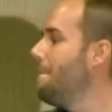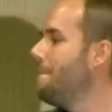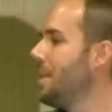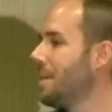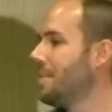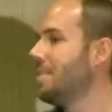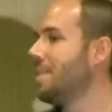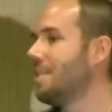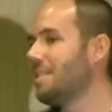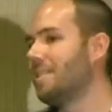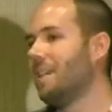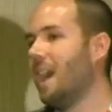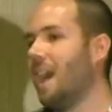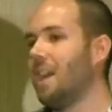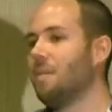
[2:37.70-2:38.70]
business
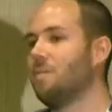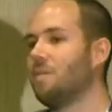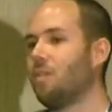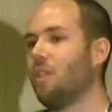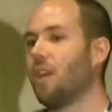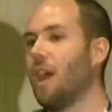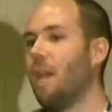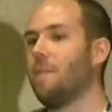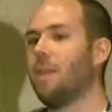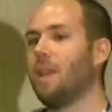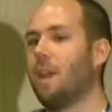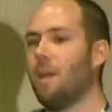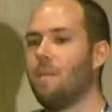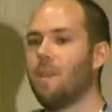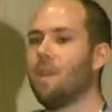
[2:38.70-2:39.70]
items for the
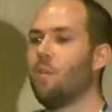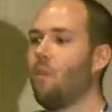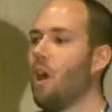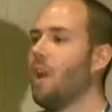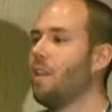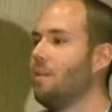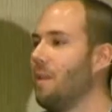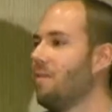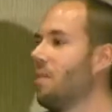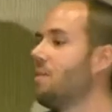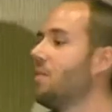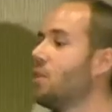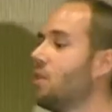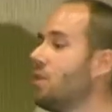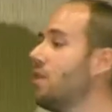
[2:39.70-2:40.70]
company are being run on the
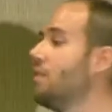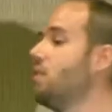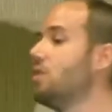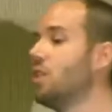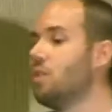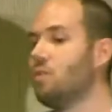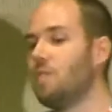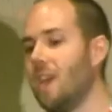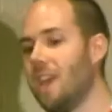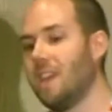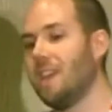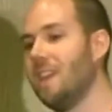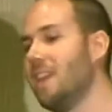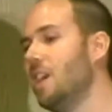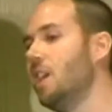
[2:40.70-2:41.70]
mainframe. If, if you took
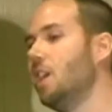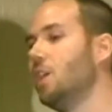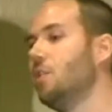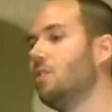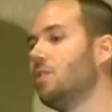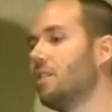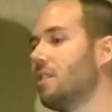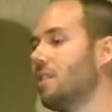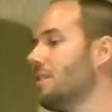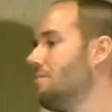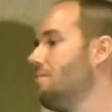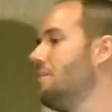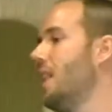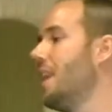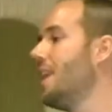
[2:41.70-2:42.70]
United, you took
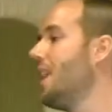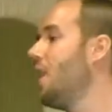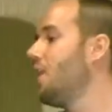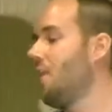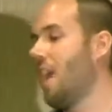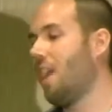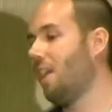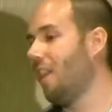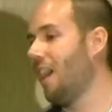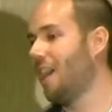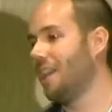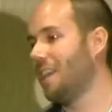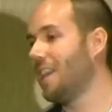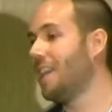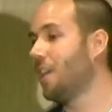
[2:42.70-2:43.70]
any other
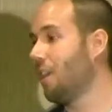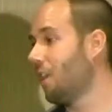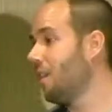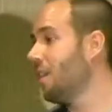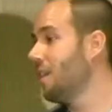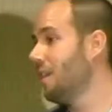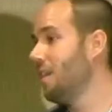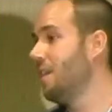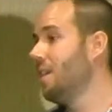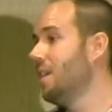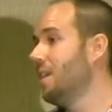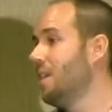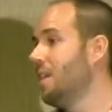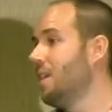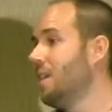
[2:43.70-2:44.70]
airline here,
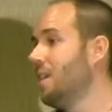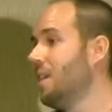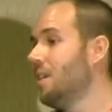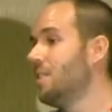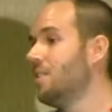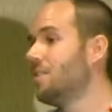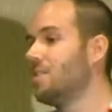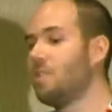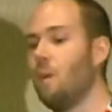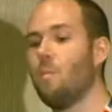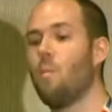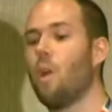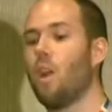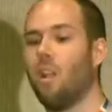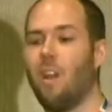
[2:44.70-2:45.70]

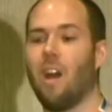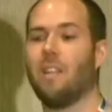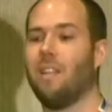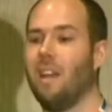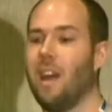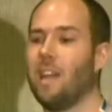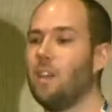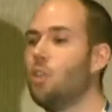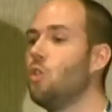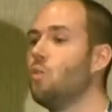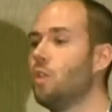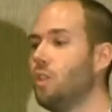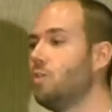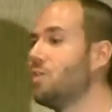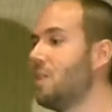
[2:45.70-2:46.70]
somewhere along the line you
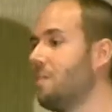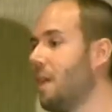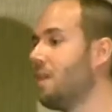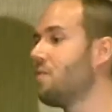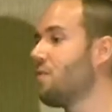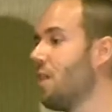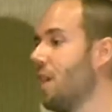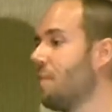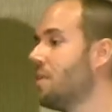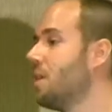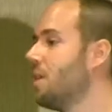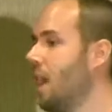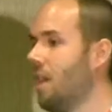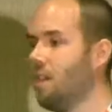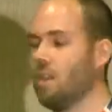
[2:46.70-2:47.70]
were using a mainframe,
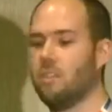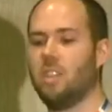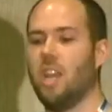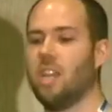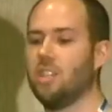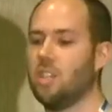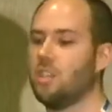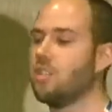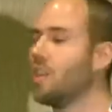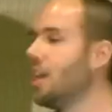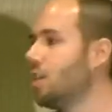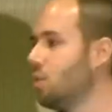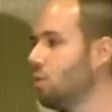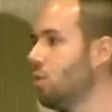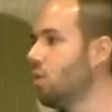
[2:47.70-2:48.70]
either changing your
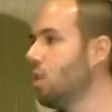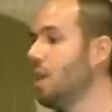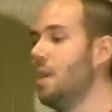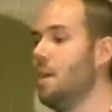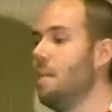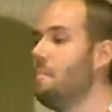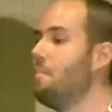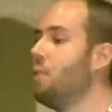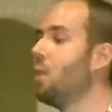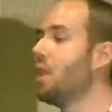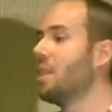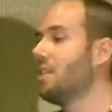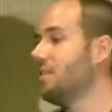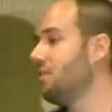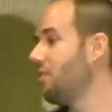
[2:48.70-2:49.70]
schedule,
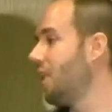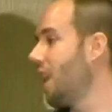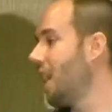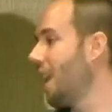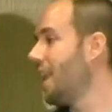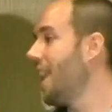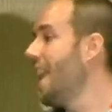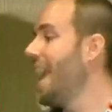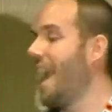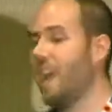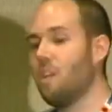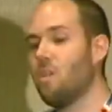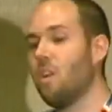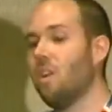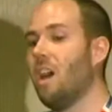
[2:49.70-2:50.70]
booking the flight,
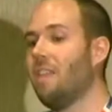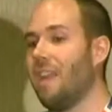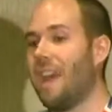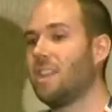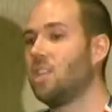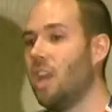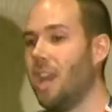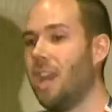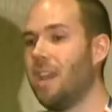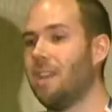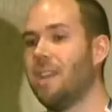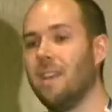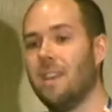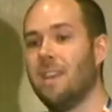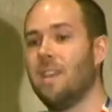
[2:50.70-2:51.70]
anywhere along that chain,
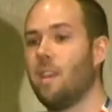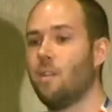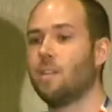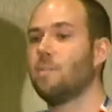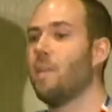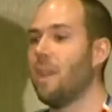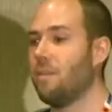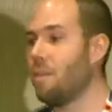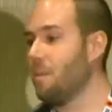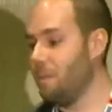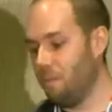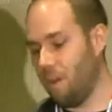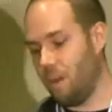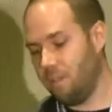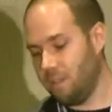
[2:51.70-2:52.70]
there was a mainframe
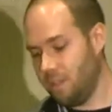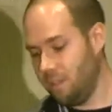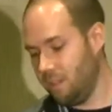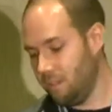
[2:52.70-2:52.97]
involved.